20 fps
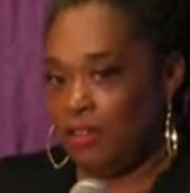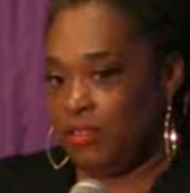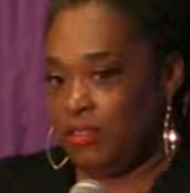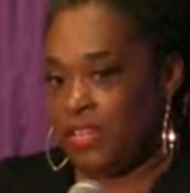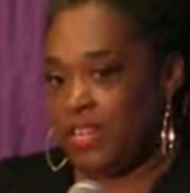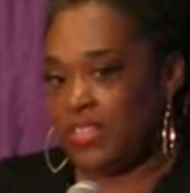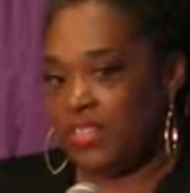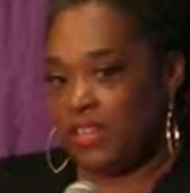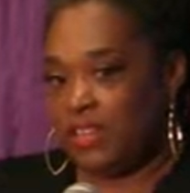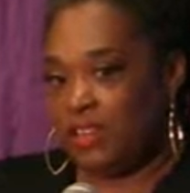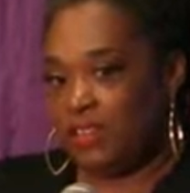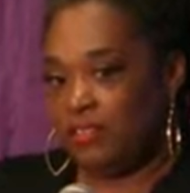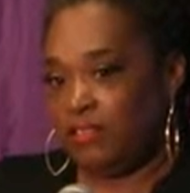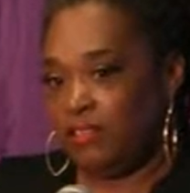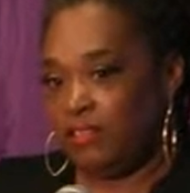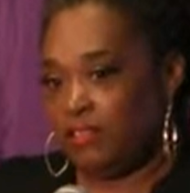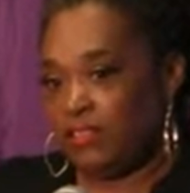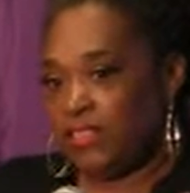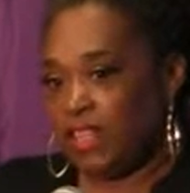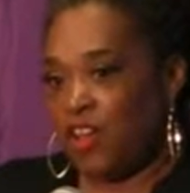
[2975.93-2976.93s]
Does it
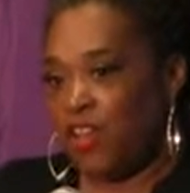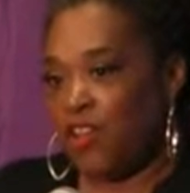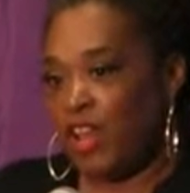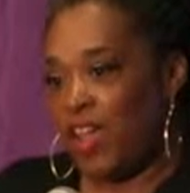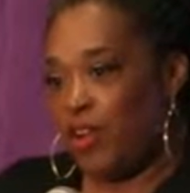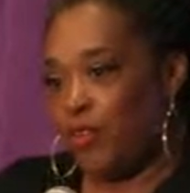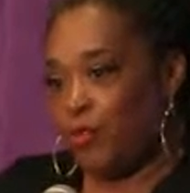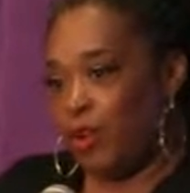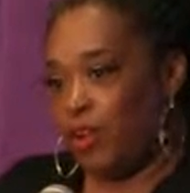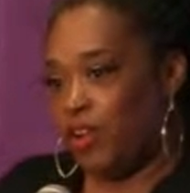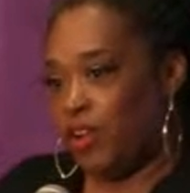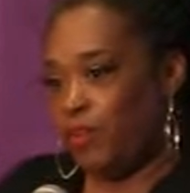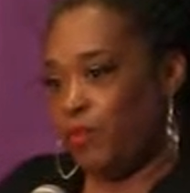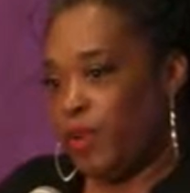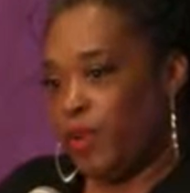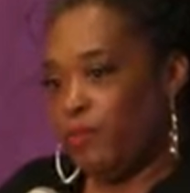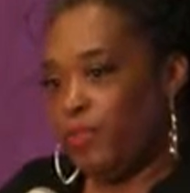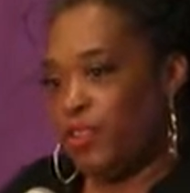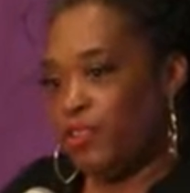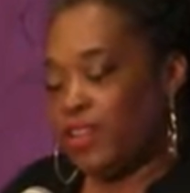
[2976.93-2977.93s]
sound like we're gonna
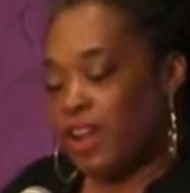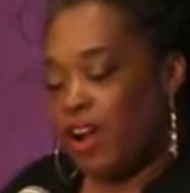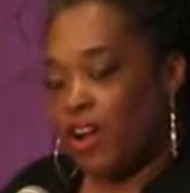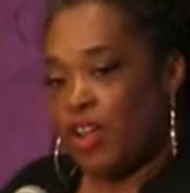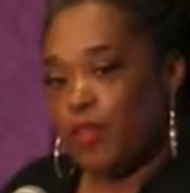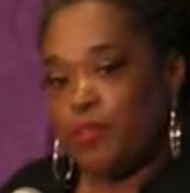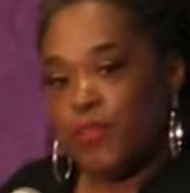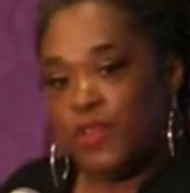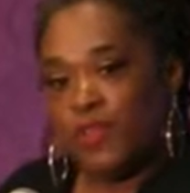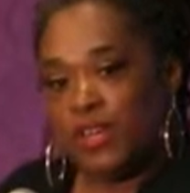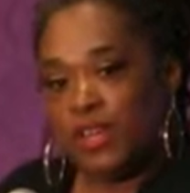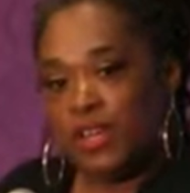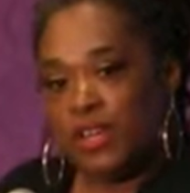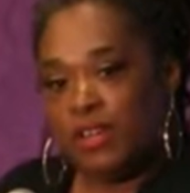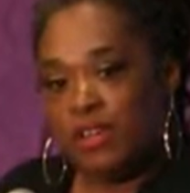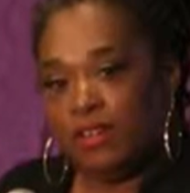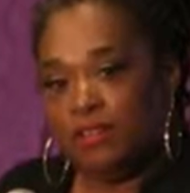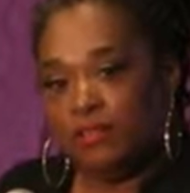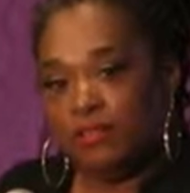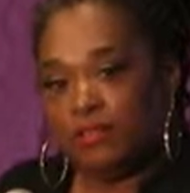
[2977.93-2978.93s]
rebuild our
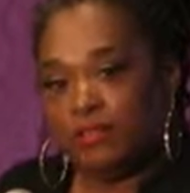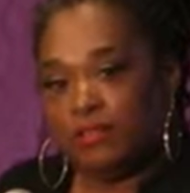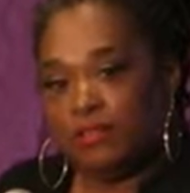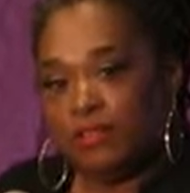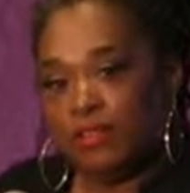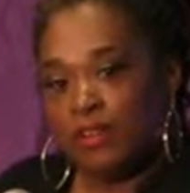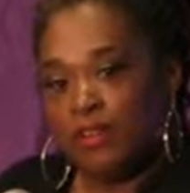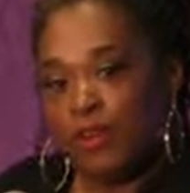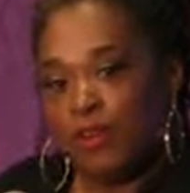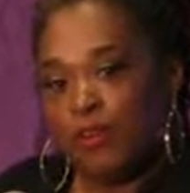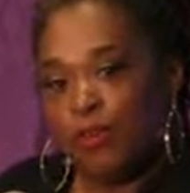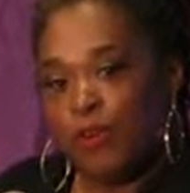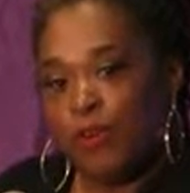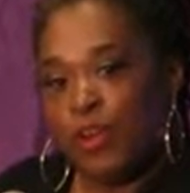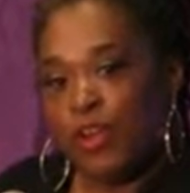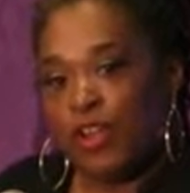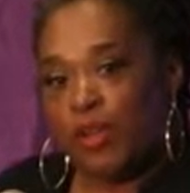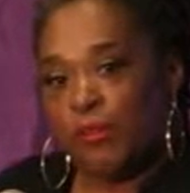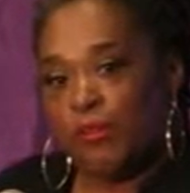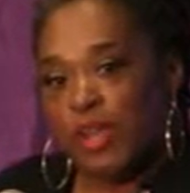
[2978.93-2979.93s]
community? We're
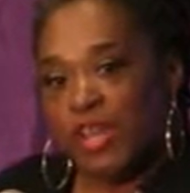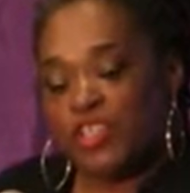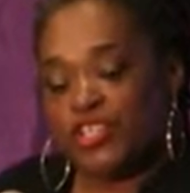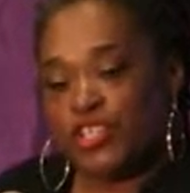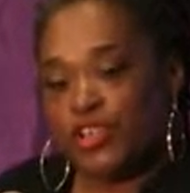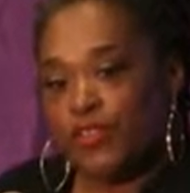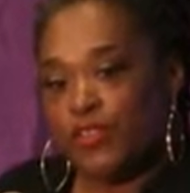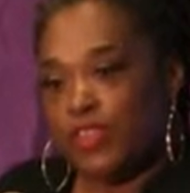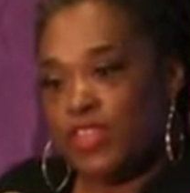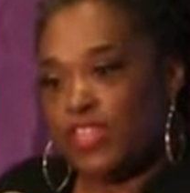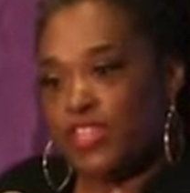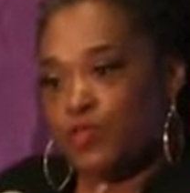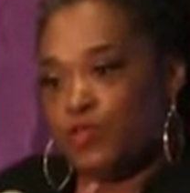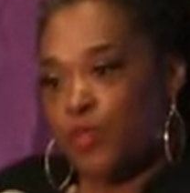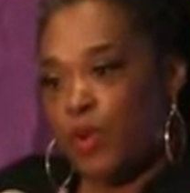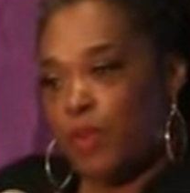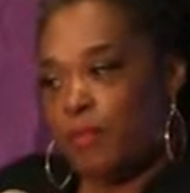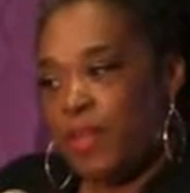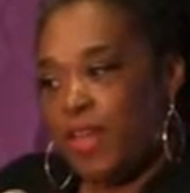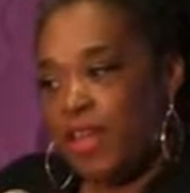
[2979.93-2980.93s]
gonna make sure these
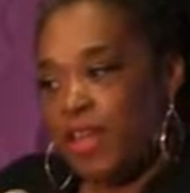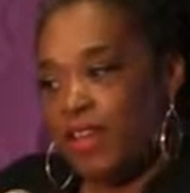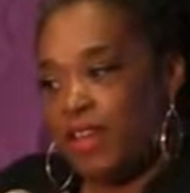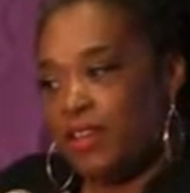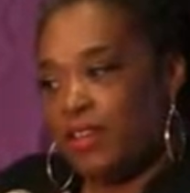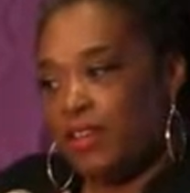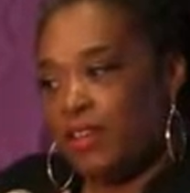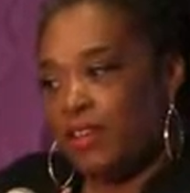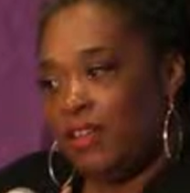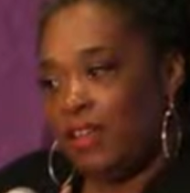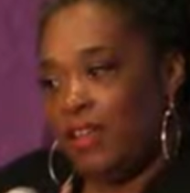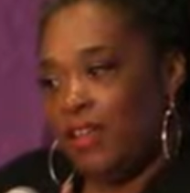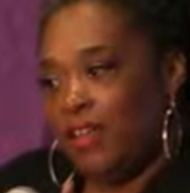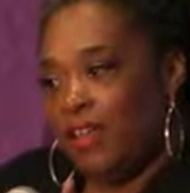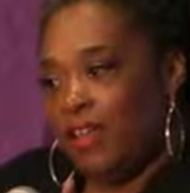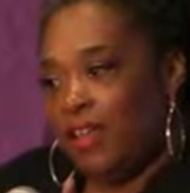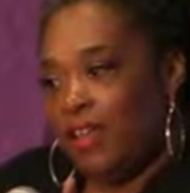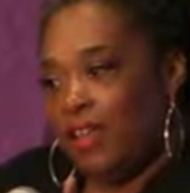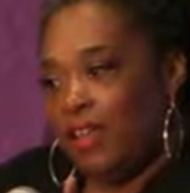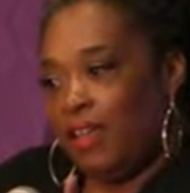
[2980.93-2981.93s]
women
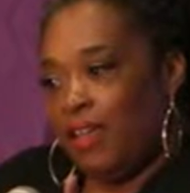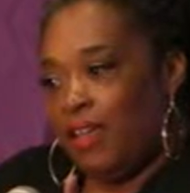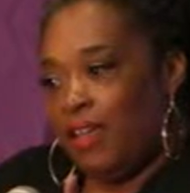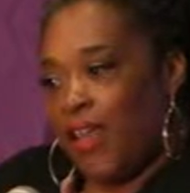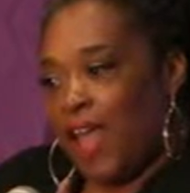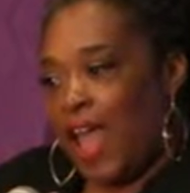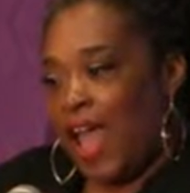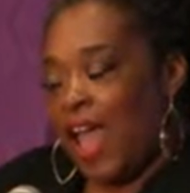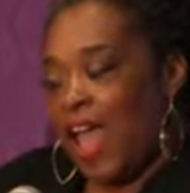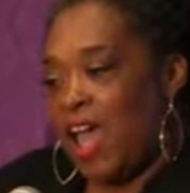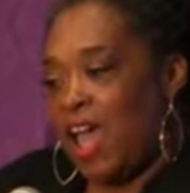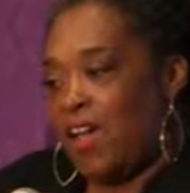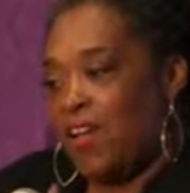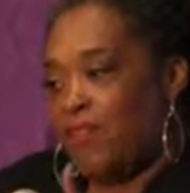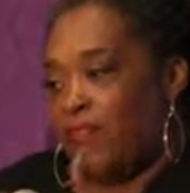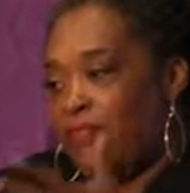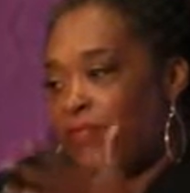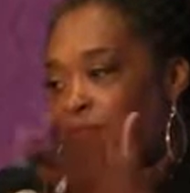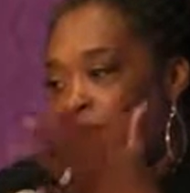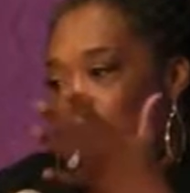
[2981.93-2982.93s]

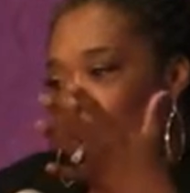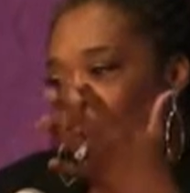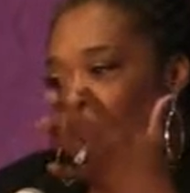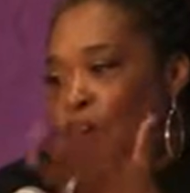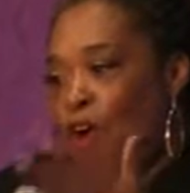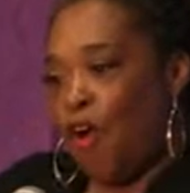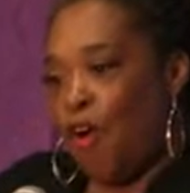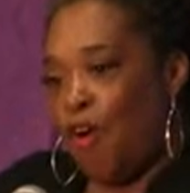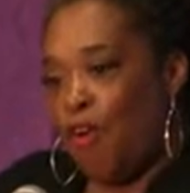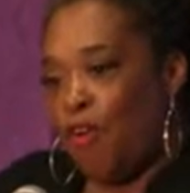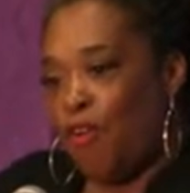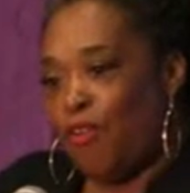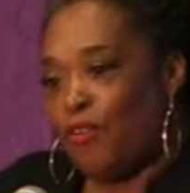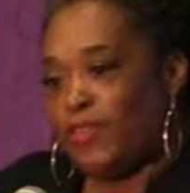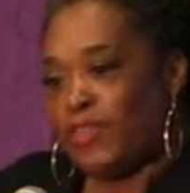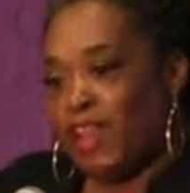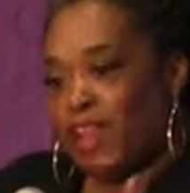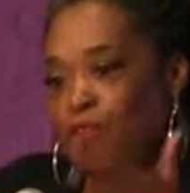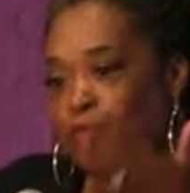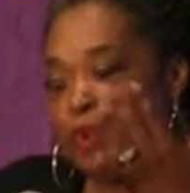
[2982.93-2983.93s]
have all
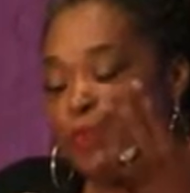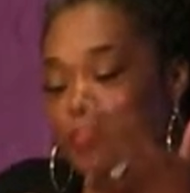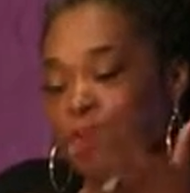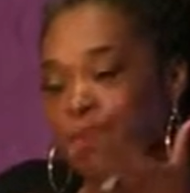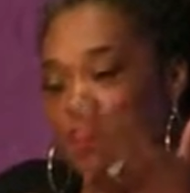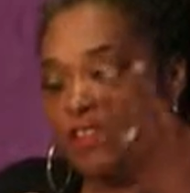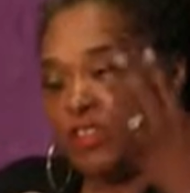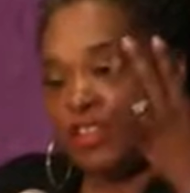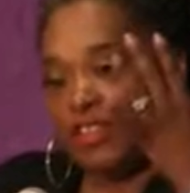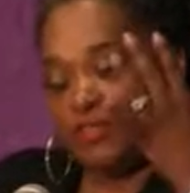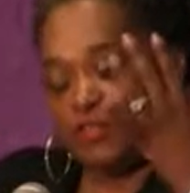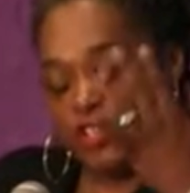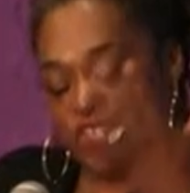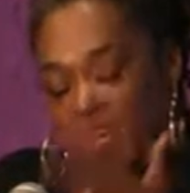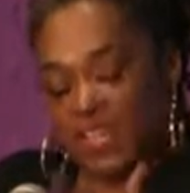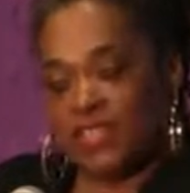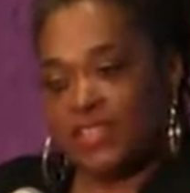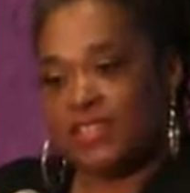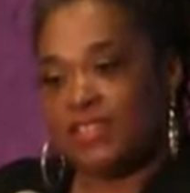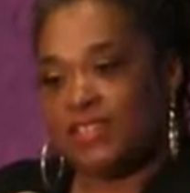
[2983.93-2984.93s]
that reproductive
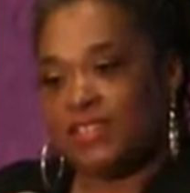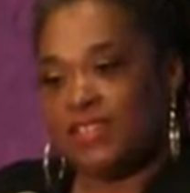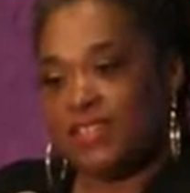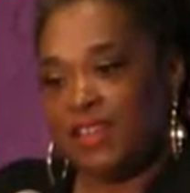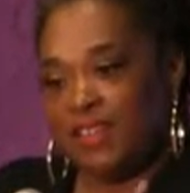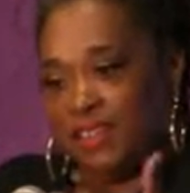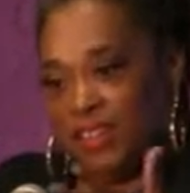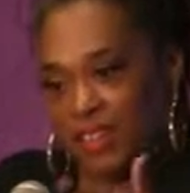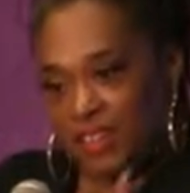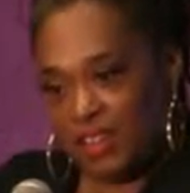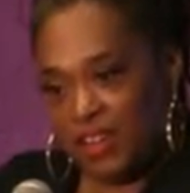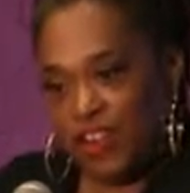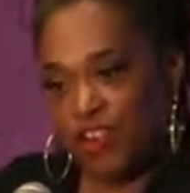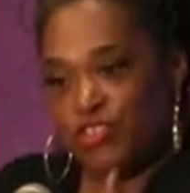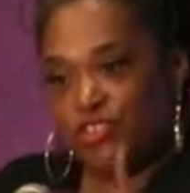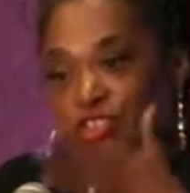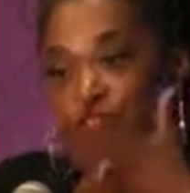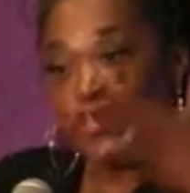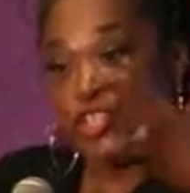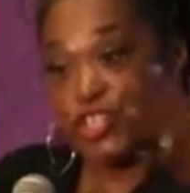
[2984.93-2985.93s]
justice in this
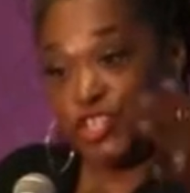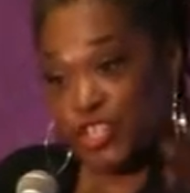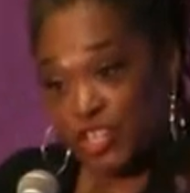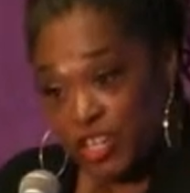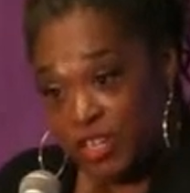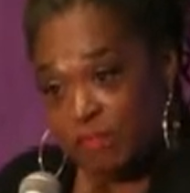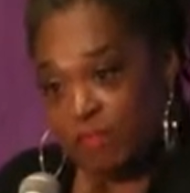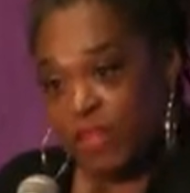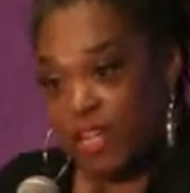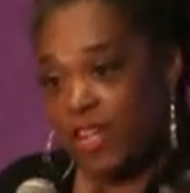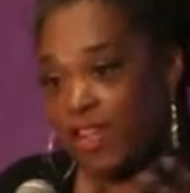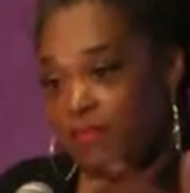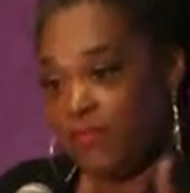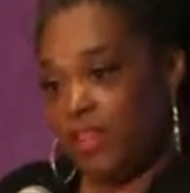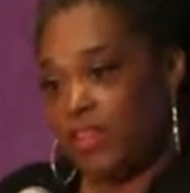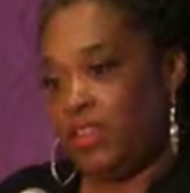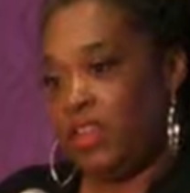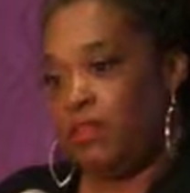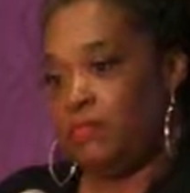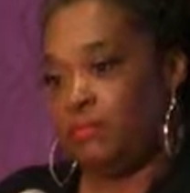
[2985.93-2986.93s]
country should be
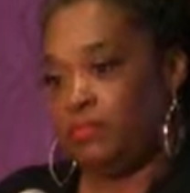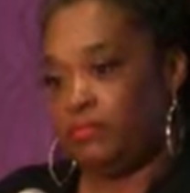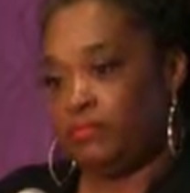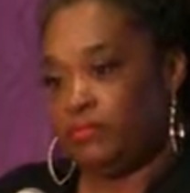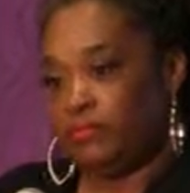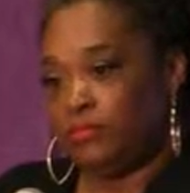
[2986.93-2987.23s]
giving them?